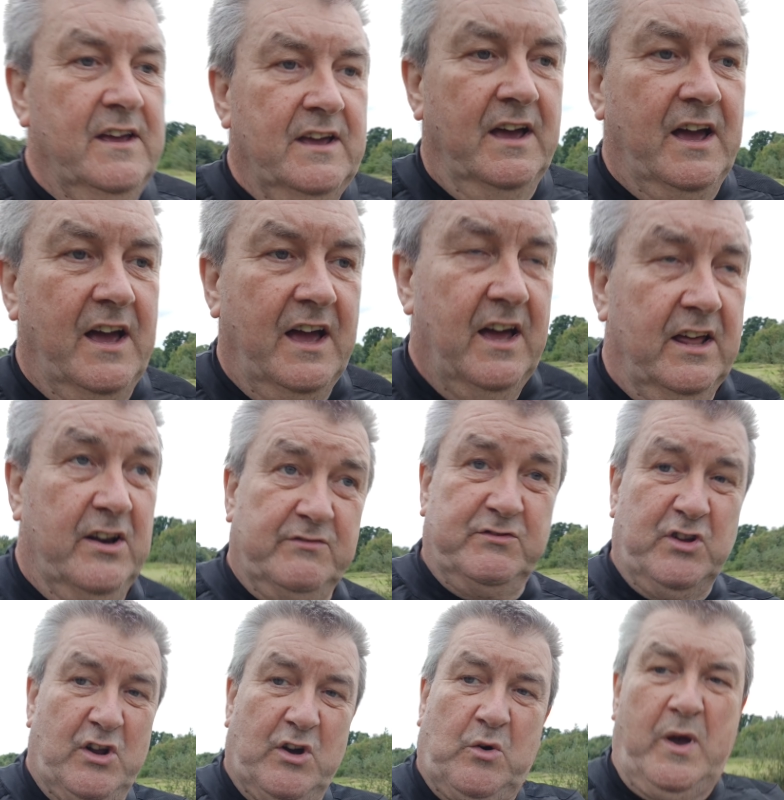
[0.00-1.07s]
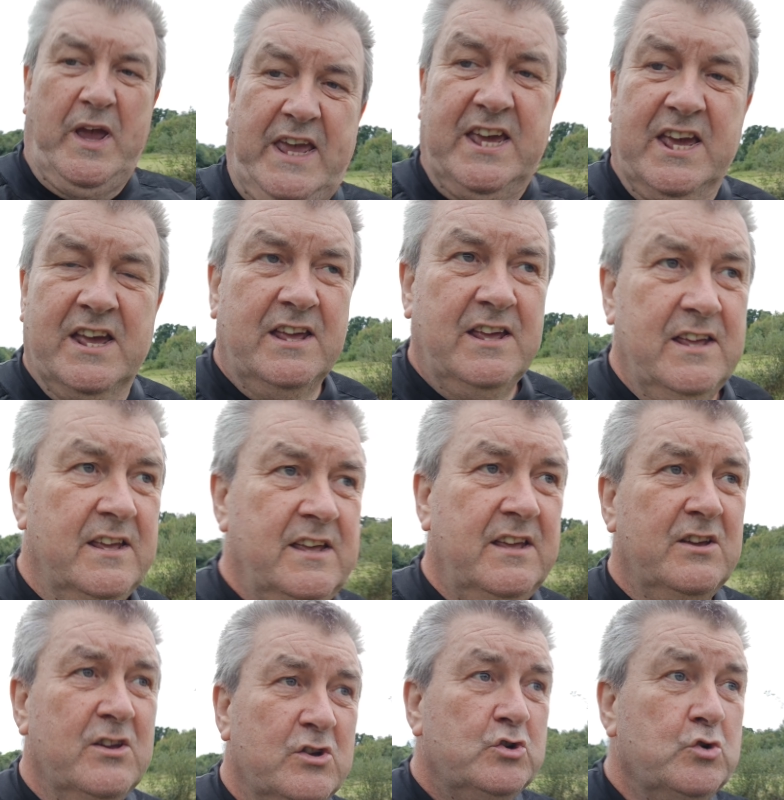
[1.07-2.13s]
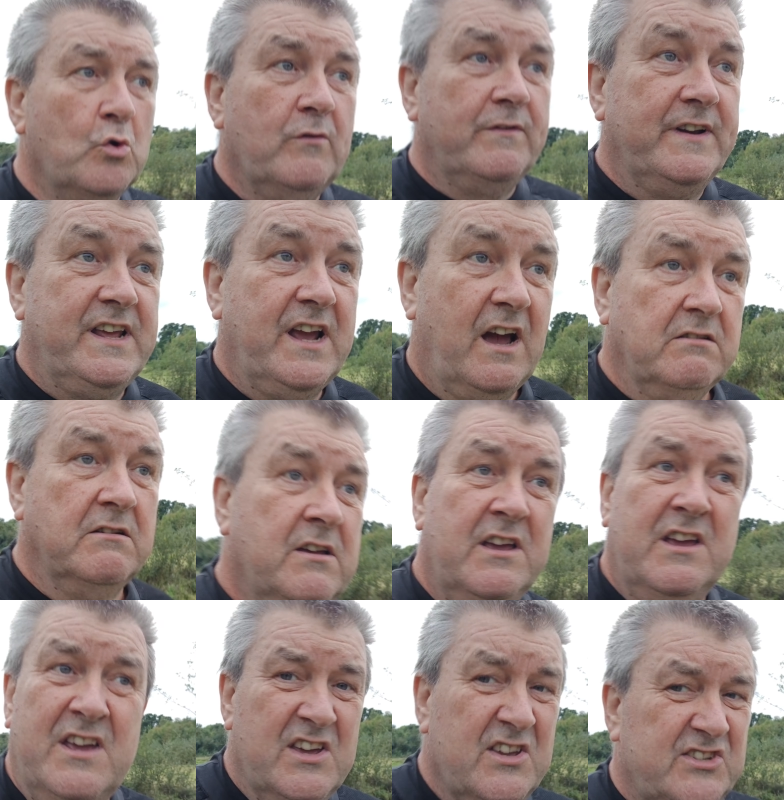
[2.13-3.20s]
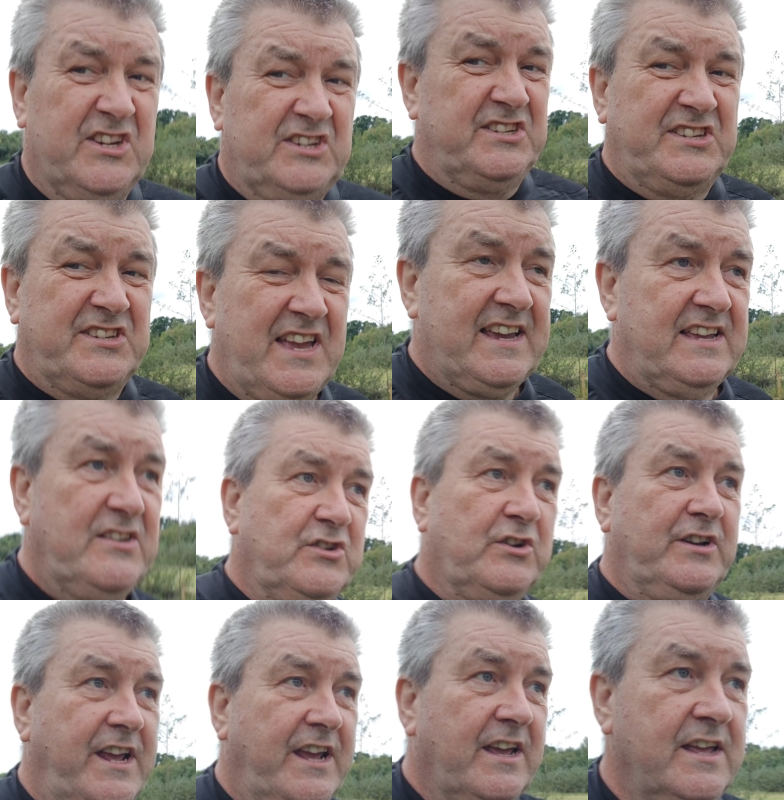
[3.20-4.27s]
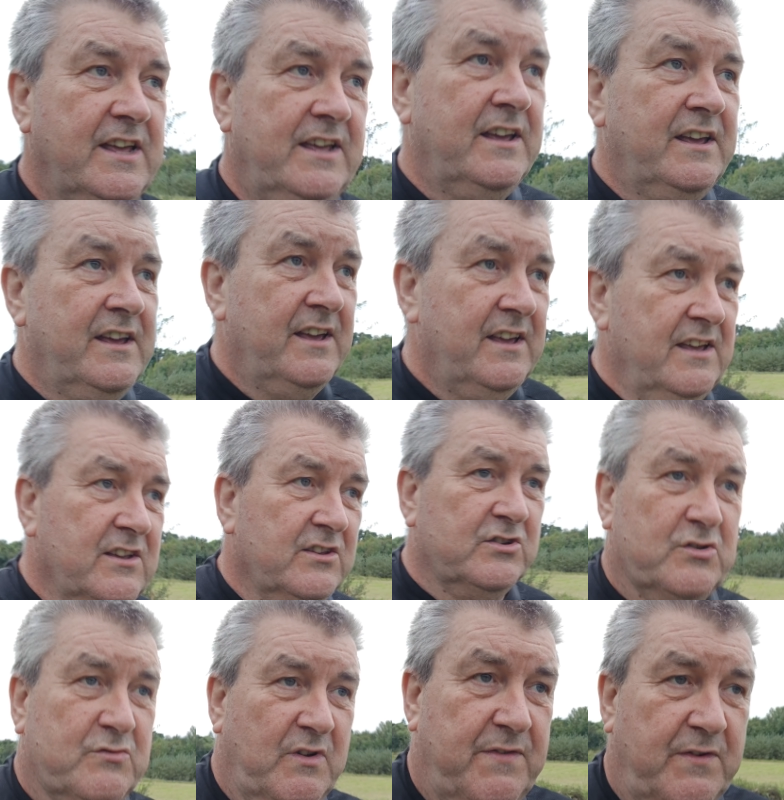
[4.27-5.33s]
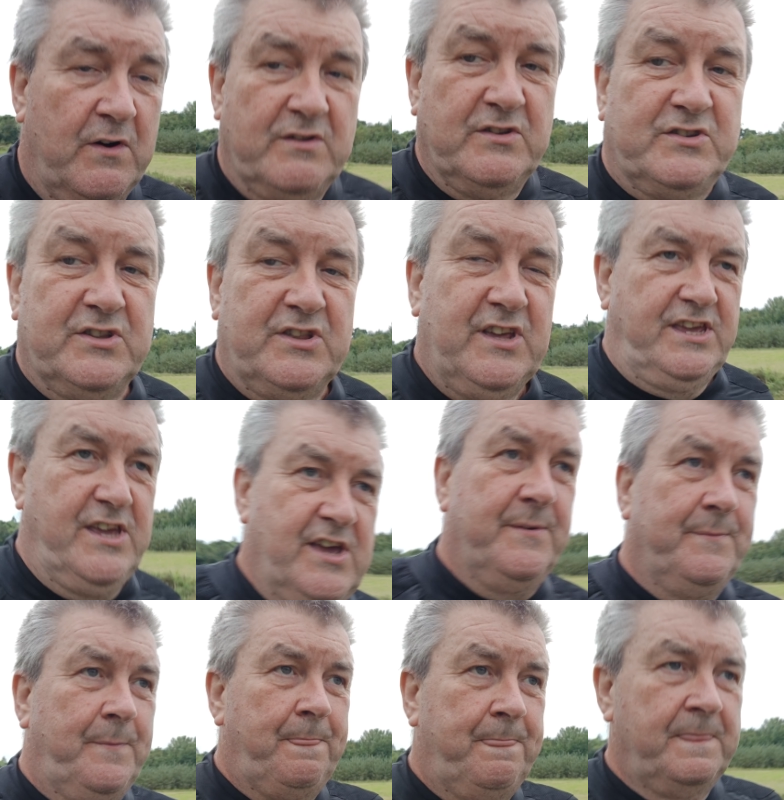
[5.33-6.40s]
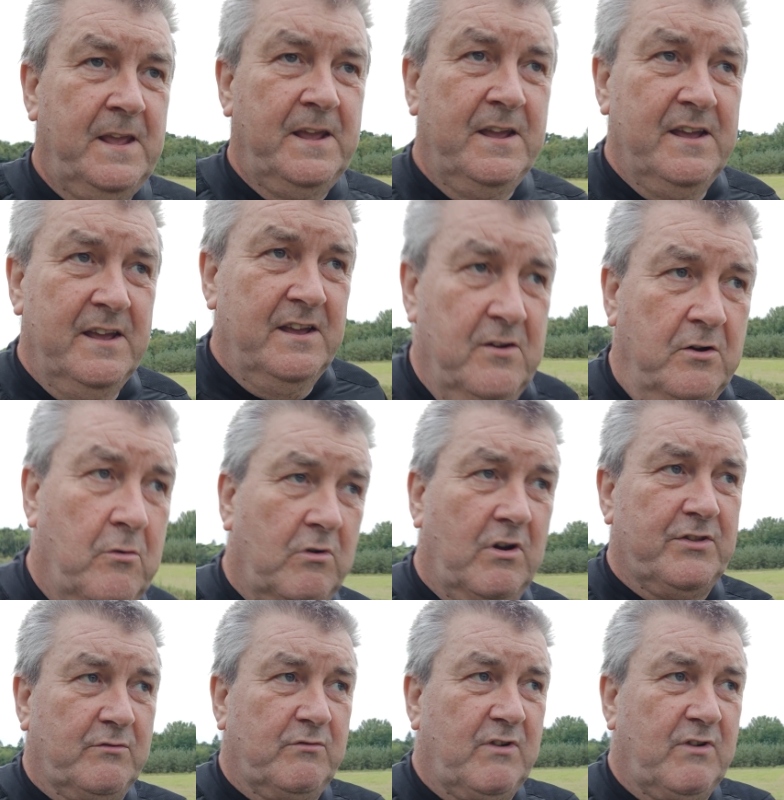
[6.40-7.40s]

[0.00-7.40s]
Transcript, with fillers: and I've done a quick short video, 60 seconds on it, just referring to the rather